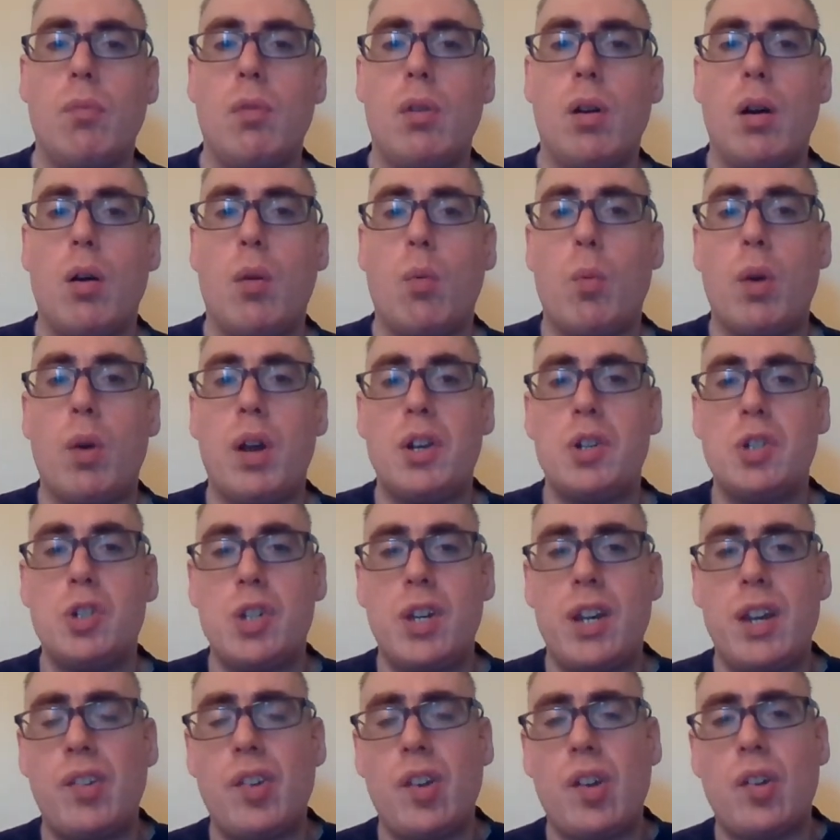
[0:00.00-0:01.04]
When
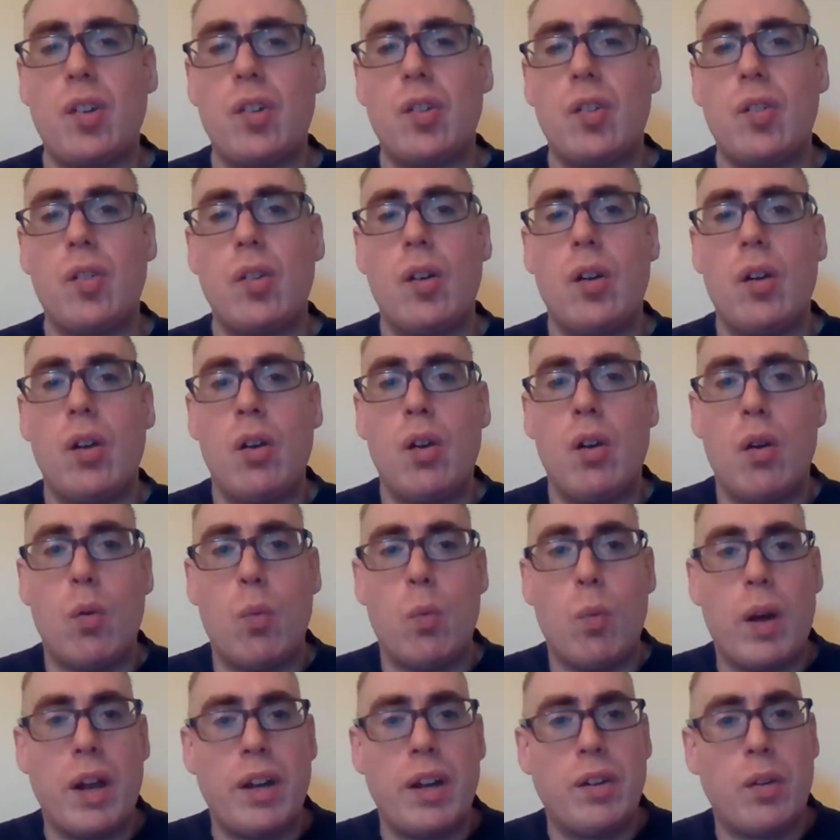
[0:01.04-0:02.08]
Jesus
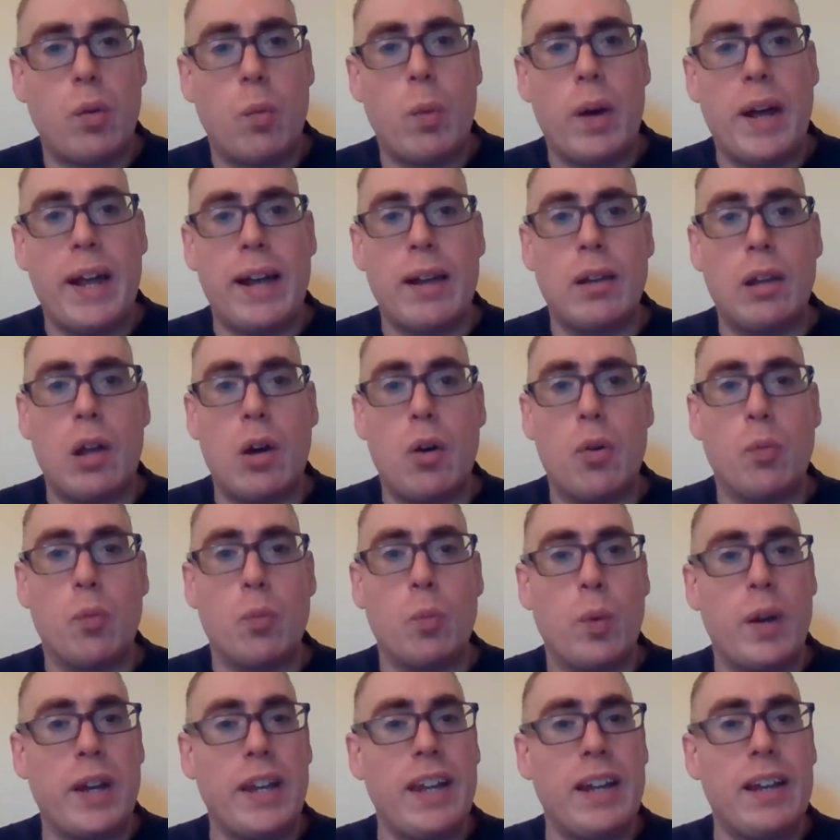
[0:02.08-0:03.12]
went away alone,
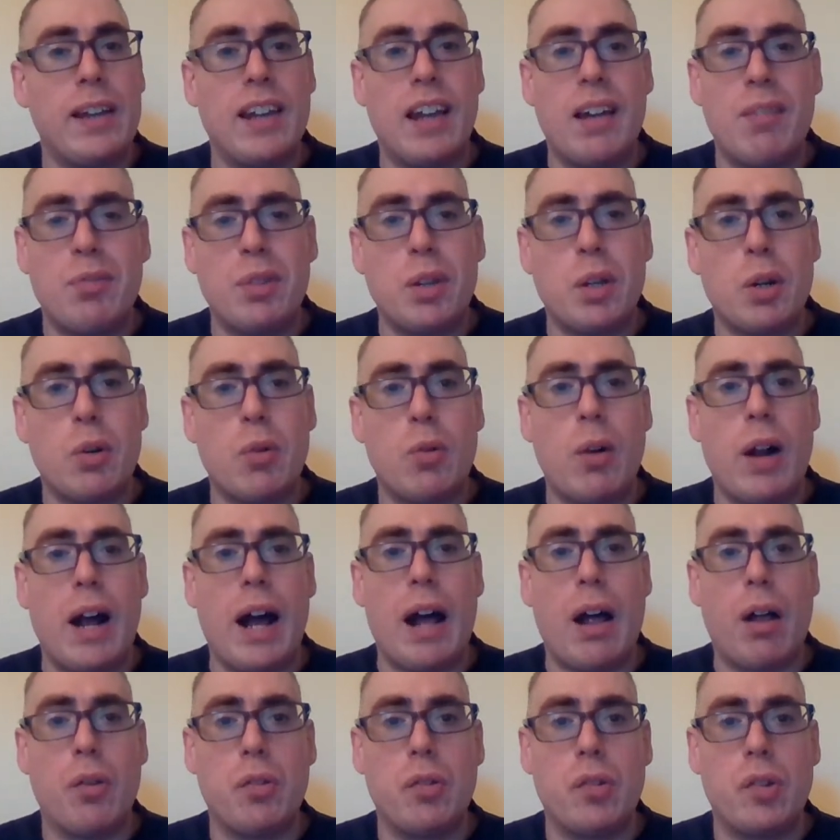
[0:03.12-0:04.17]
when he left the
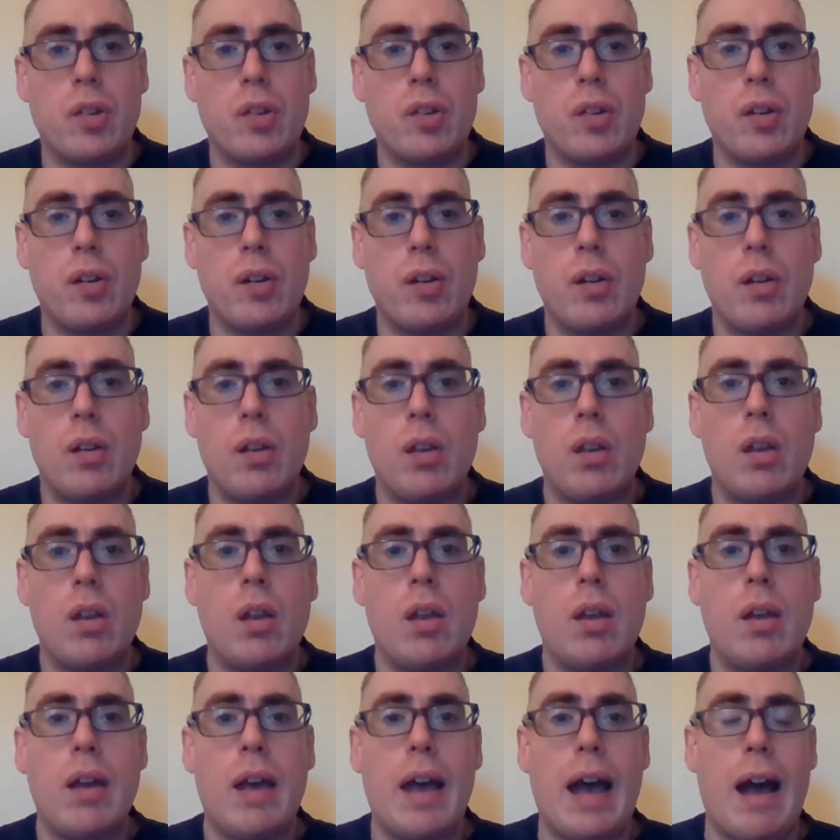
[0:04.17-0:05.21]
crowds,
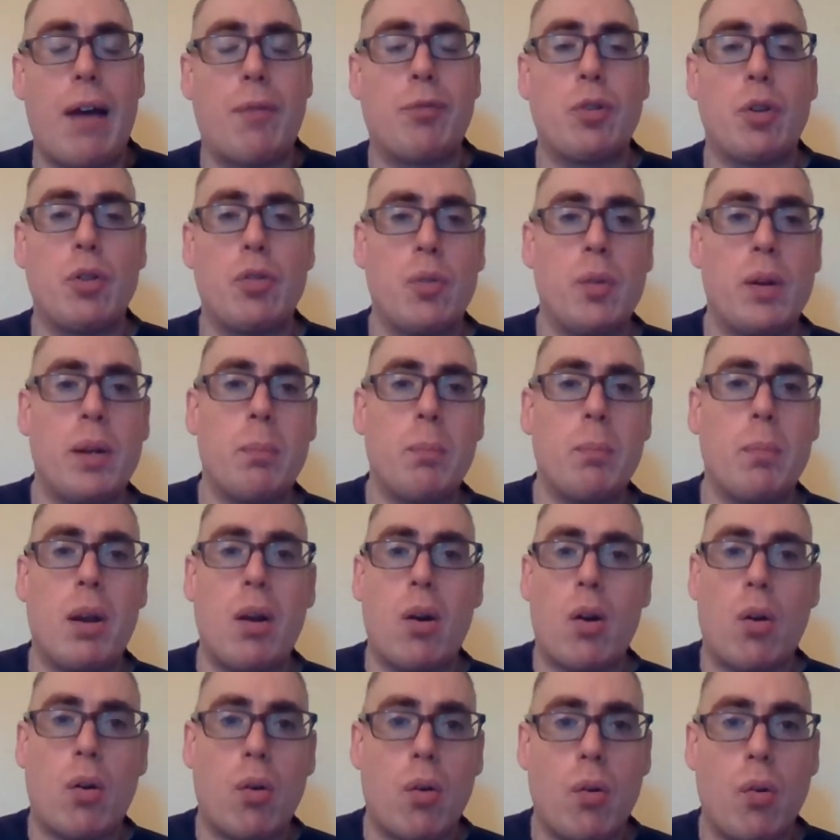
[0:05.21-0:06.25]
after doing
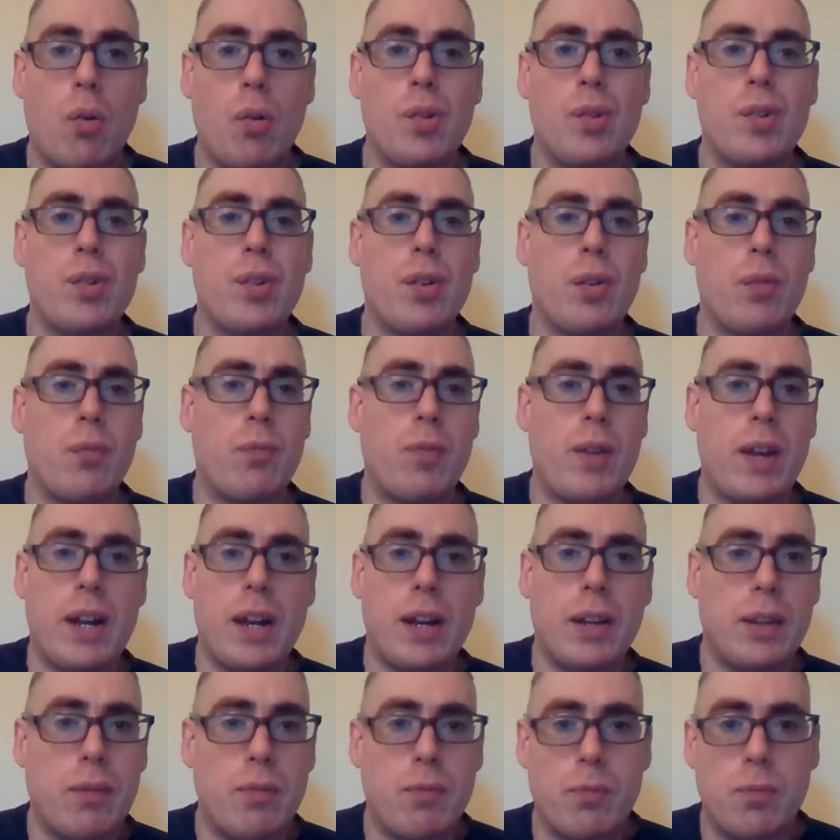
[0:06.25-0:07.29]
miracles or feeding
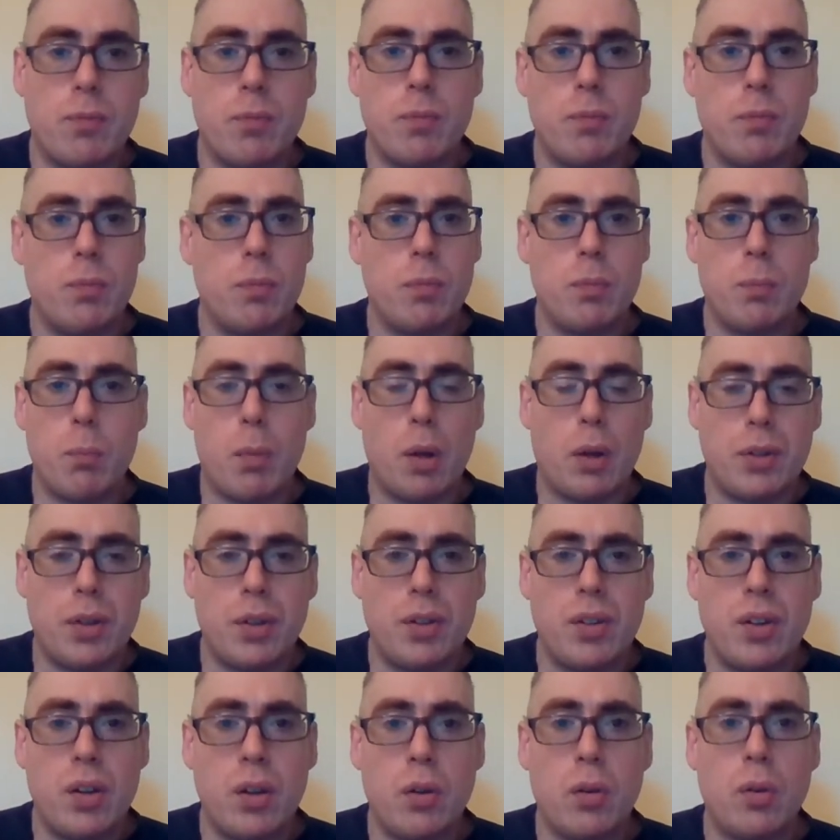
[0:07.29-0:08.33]
the
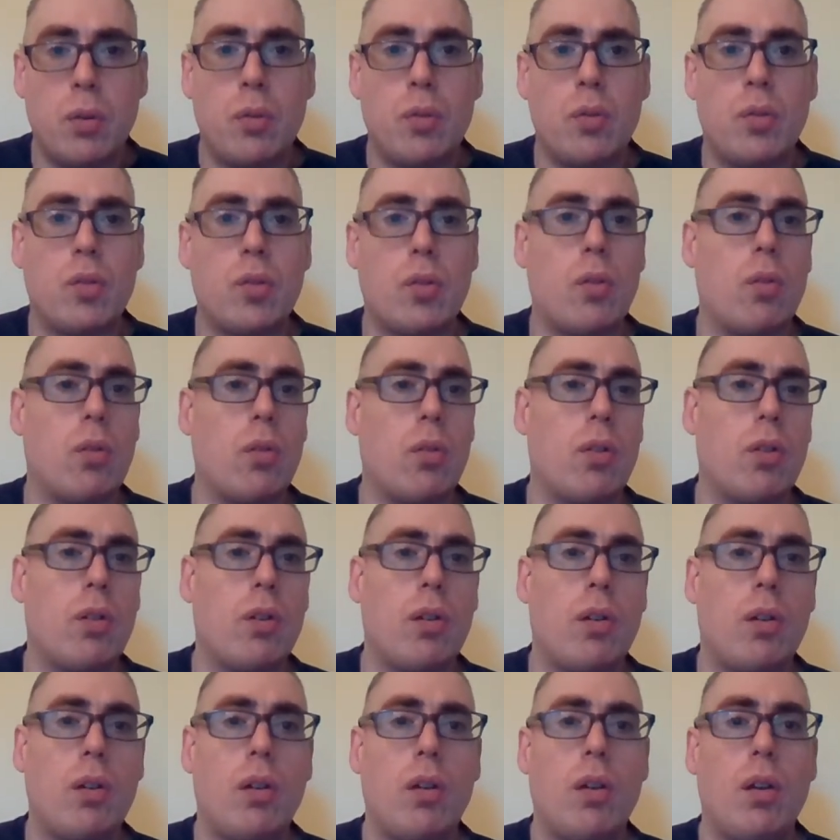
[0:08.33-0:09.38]
multitudes or
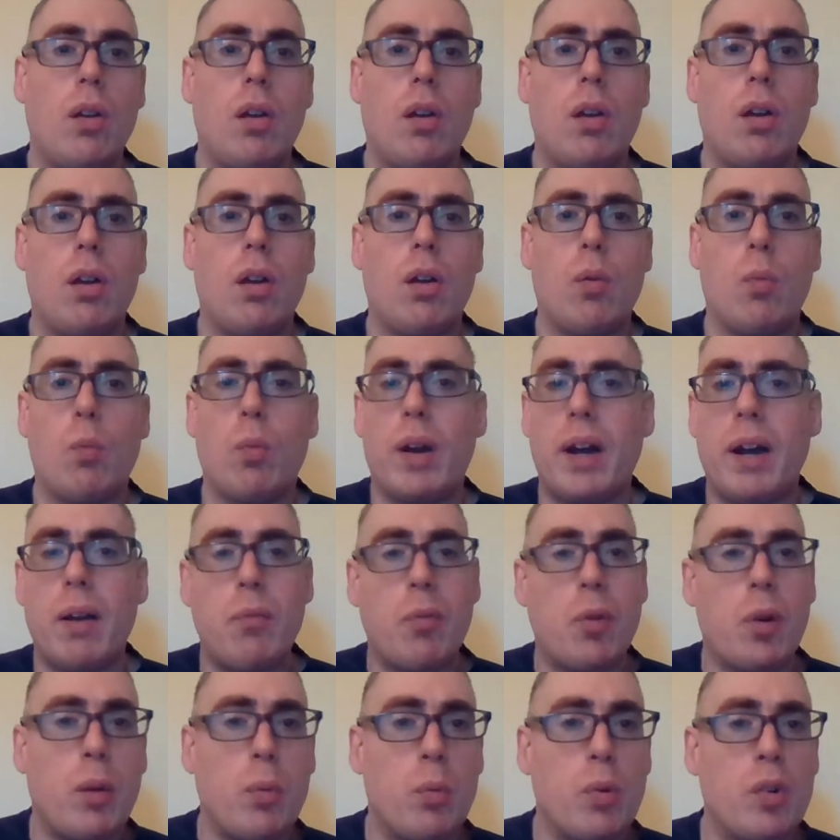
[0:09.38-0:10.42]
whatever
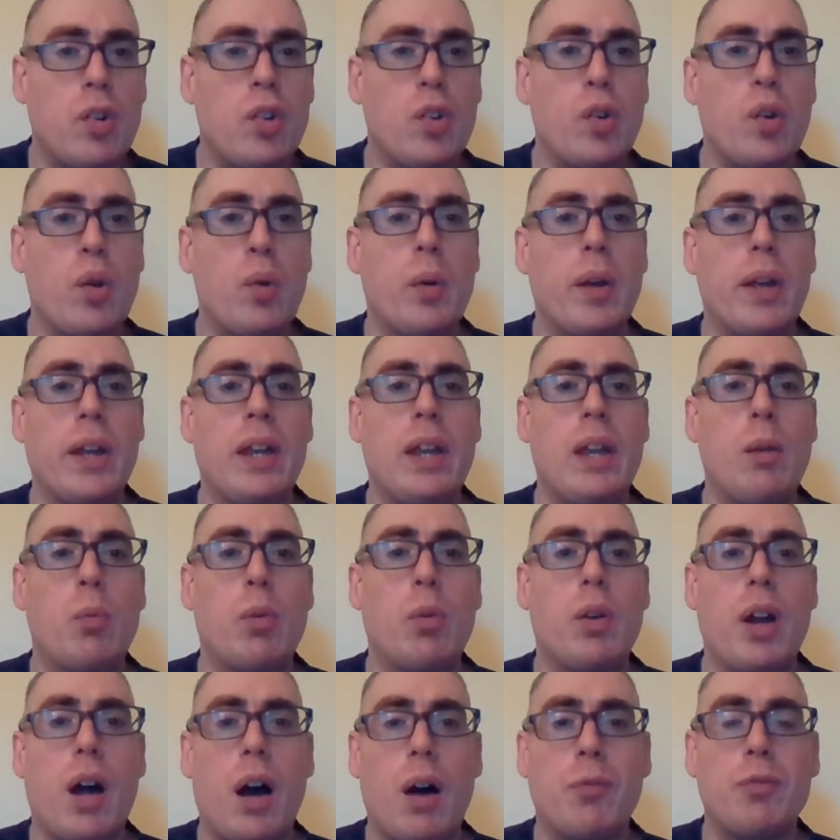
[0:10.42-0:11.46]
he was doing, he would
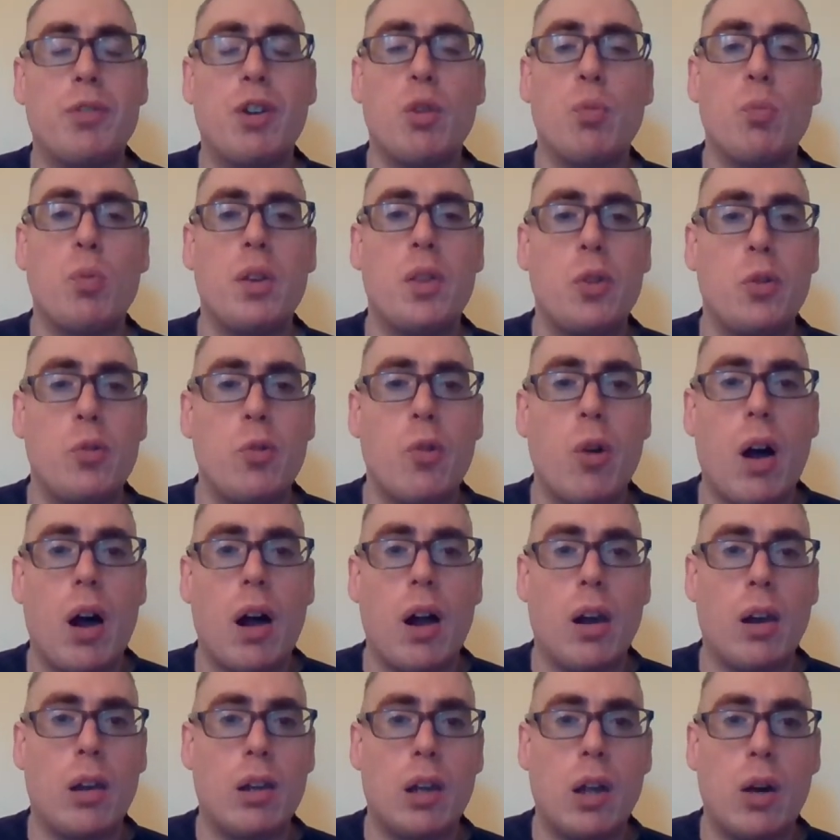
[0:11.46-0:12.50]
often withdraw
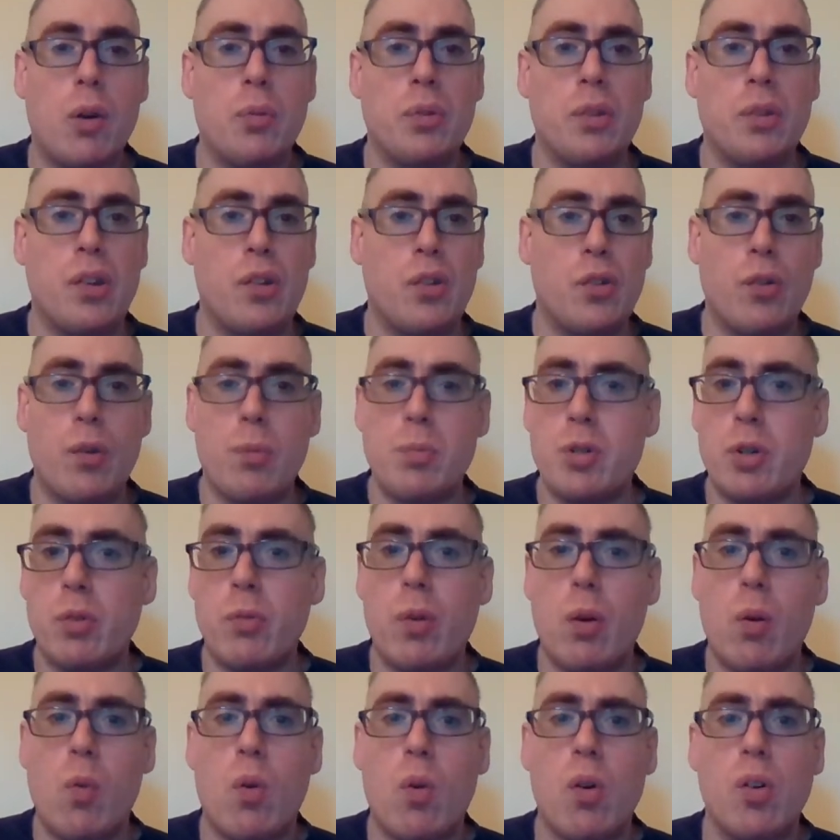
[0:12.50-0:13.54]
alone. The scripture
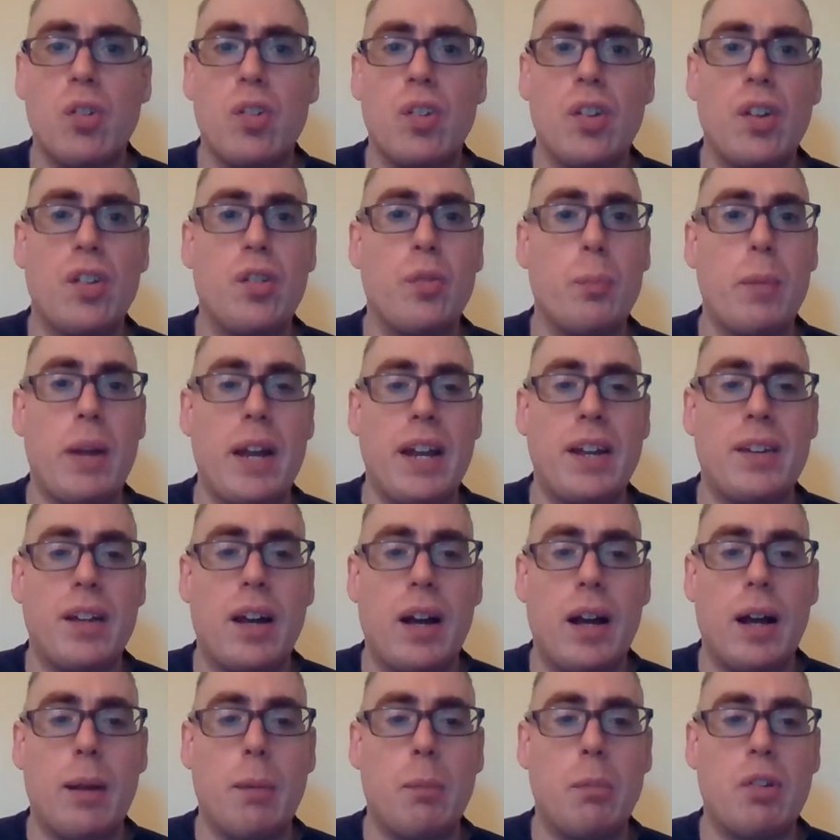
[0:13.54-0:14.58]
records this many
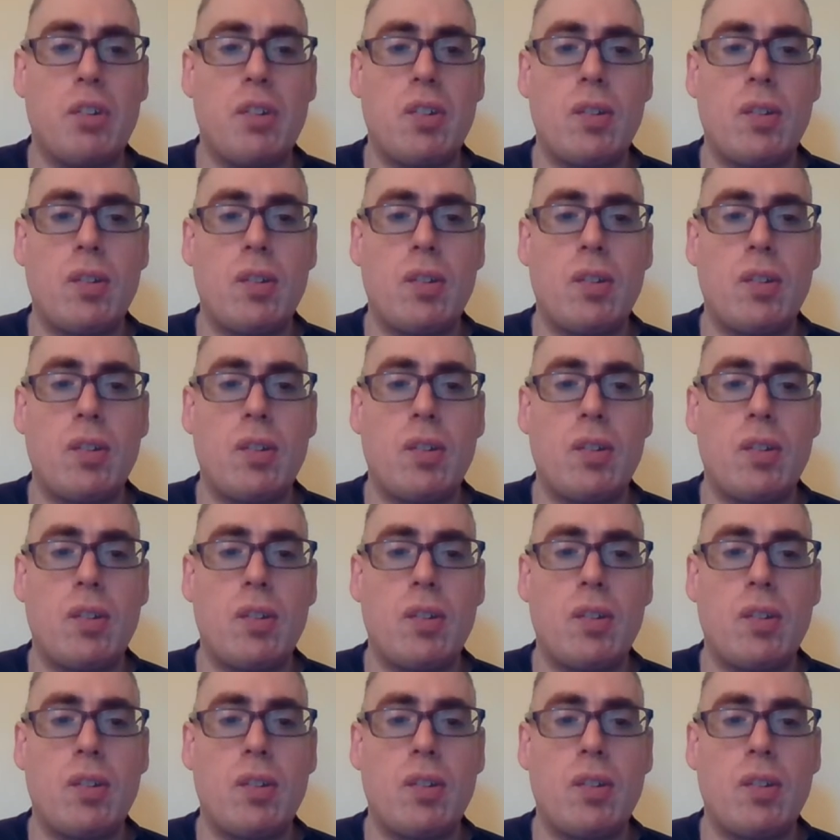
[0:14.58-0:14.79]
times.